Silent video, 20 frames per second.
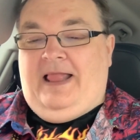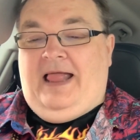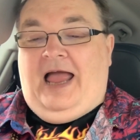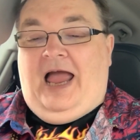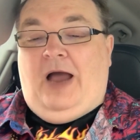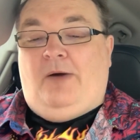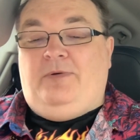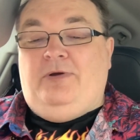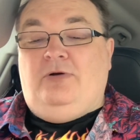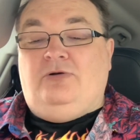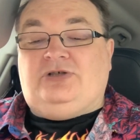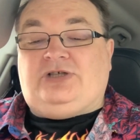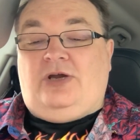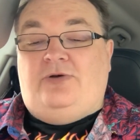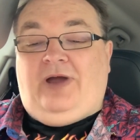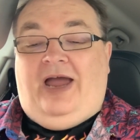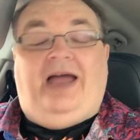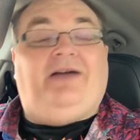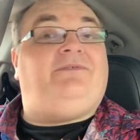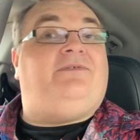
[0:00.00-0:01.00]
Uh, we also
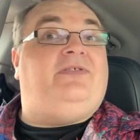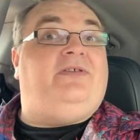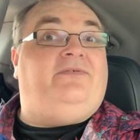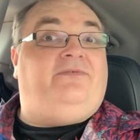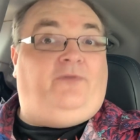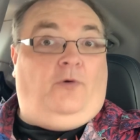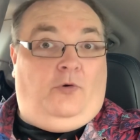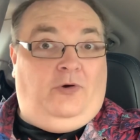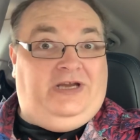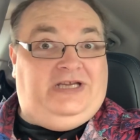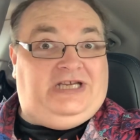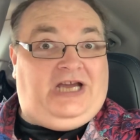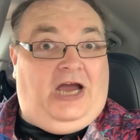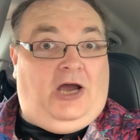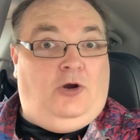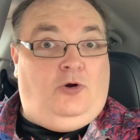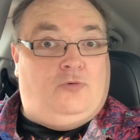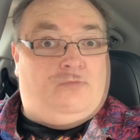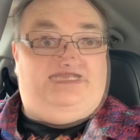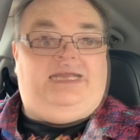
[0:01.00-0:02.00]
have The Voyage
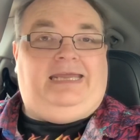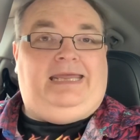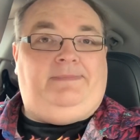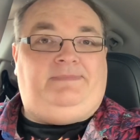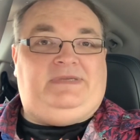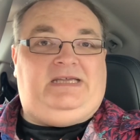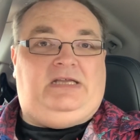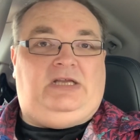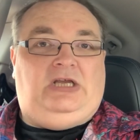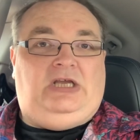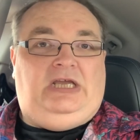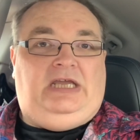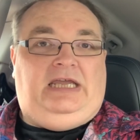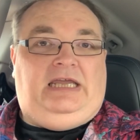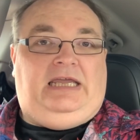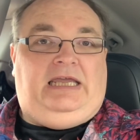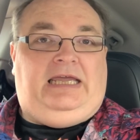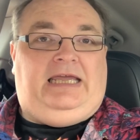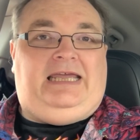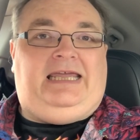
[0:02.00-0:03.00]
Home. Captain,
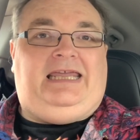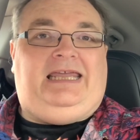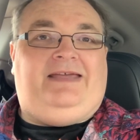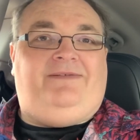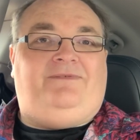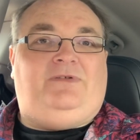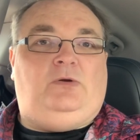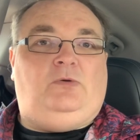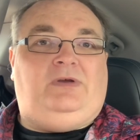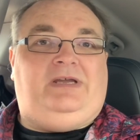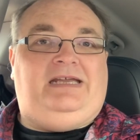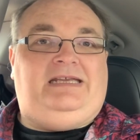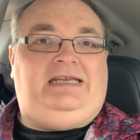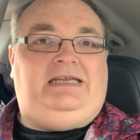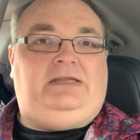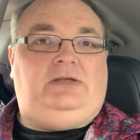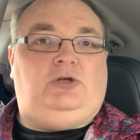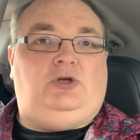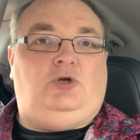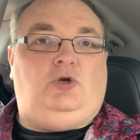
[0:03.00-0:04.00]
I have located
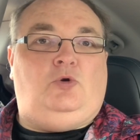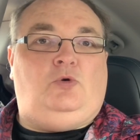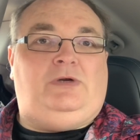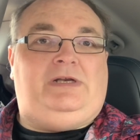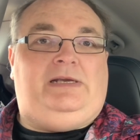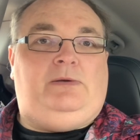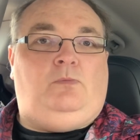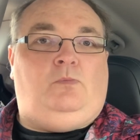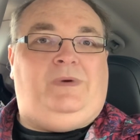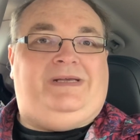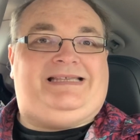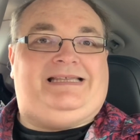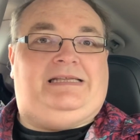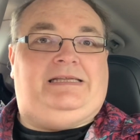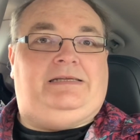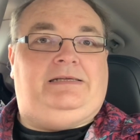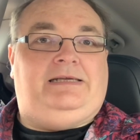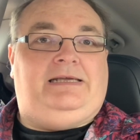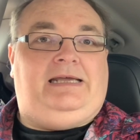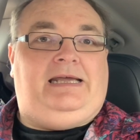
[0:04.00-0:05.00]
the nuclear vessel.
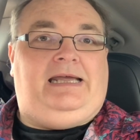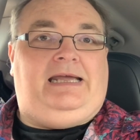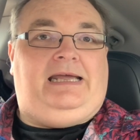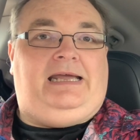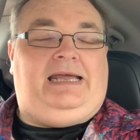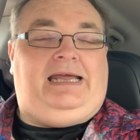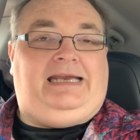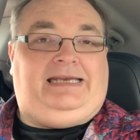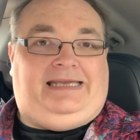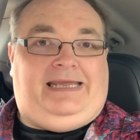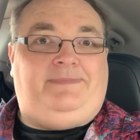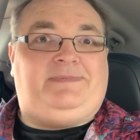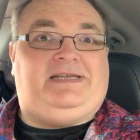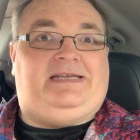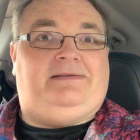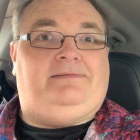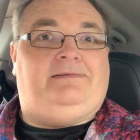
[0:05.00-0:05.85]
And Captain,